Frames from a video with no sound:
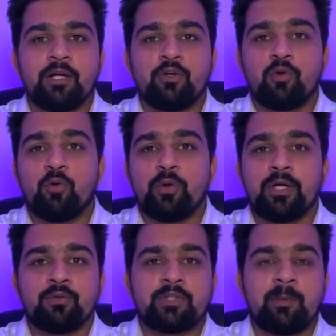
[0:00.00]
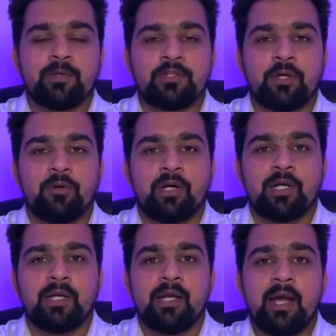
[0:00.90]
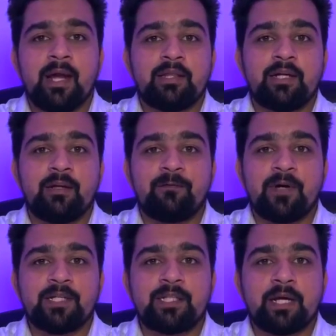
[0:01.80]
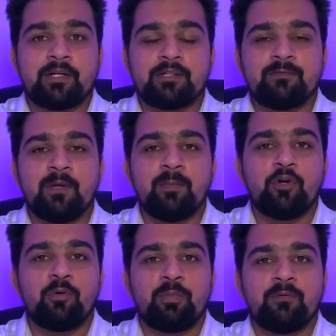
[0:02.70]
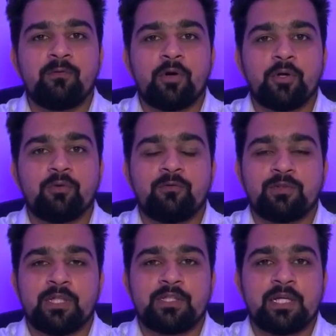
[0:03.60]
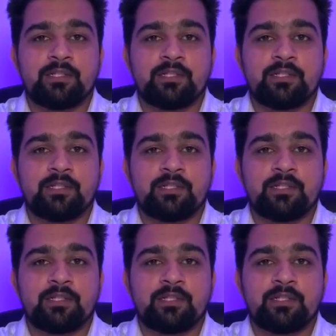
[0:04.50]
to go into cybersecurity, and the different sectors will be open for you, such as